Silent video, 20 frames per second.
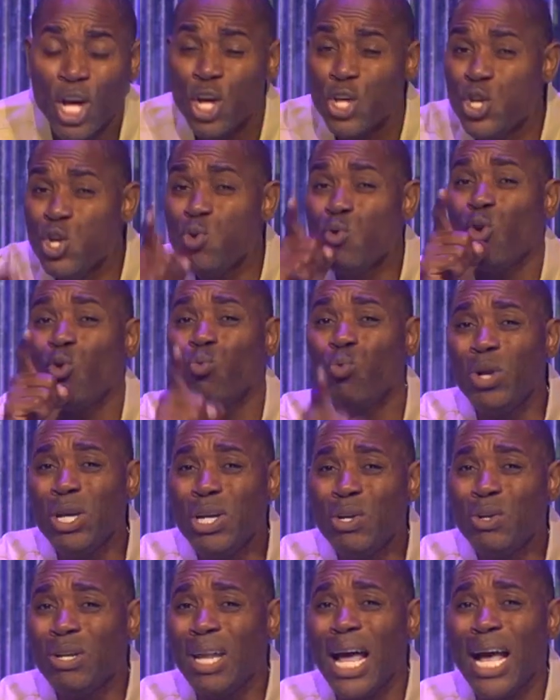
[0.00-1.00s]
you will
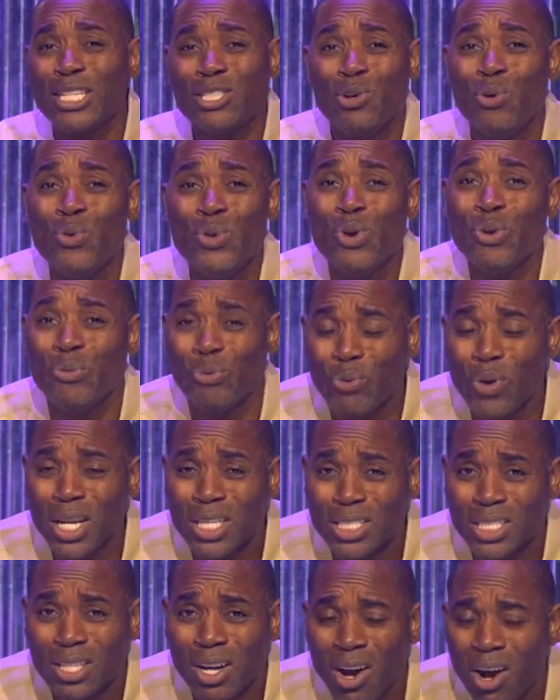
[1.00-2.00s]
realize who your
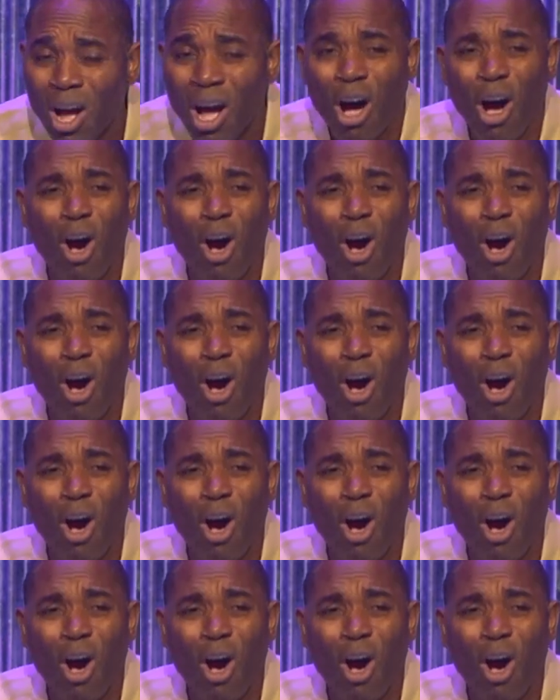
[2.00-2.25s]
friends are.